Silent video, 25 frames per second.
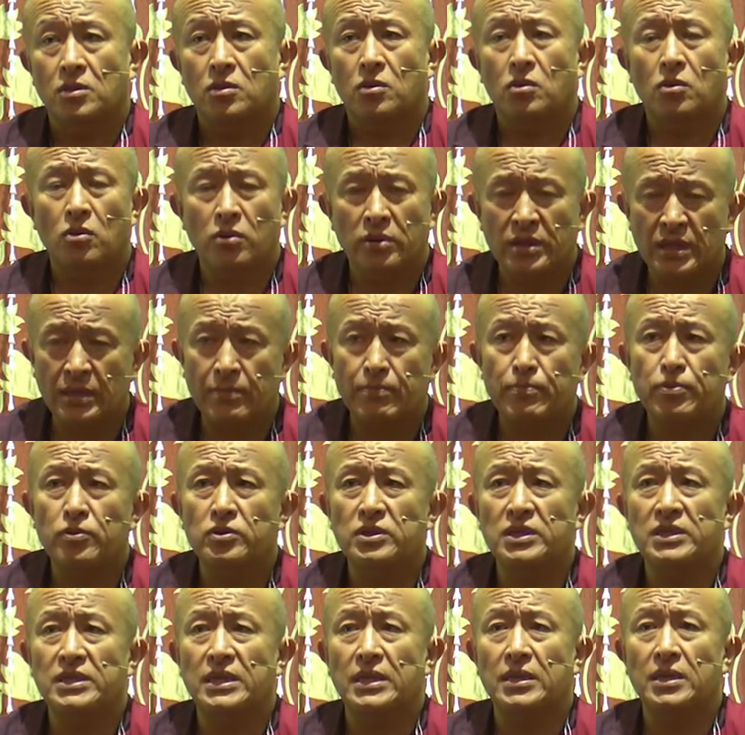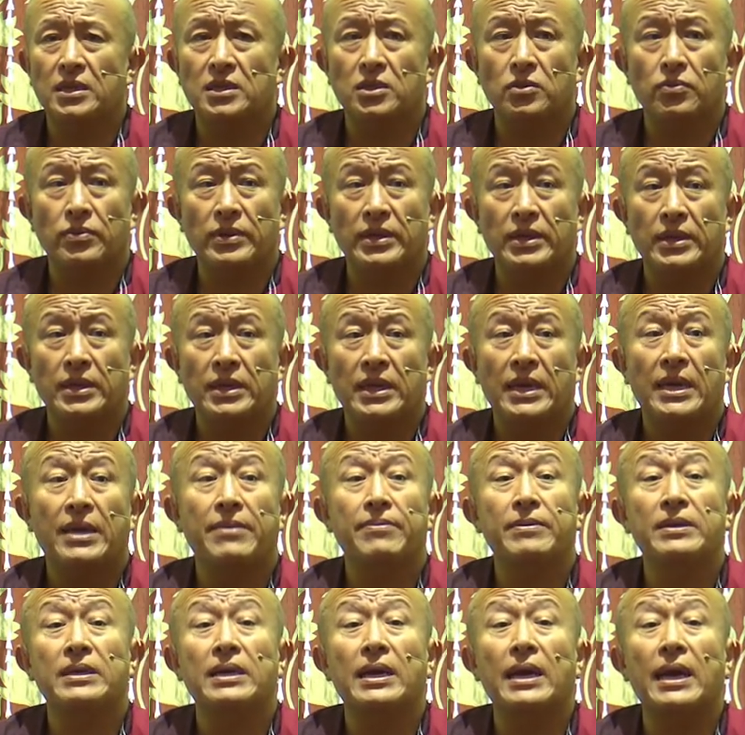Okay, put it another way,
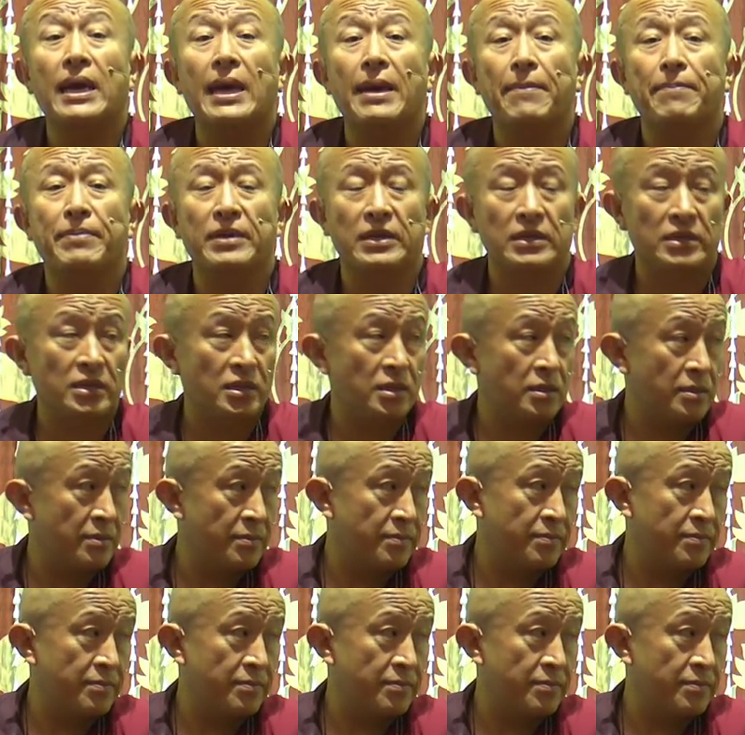having a habit.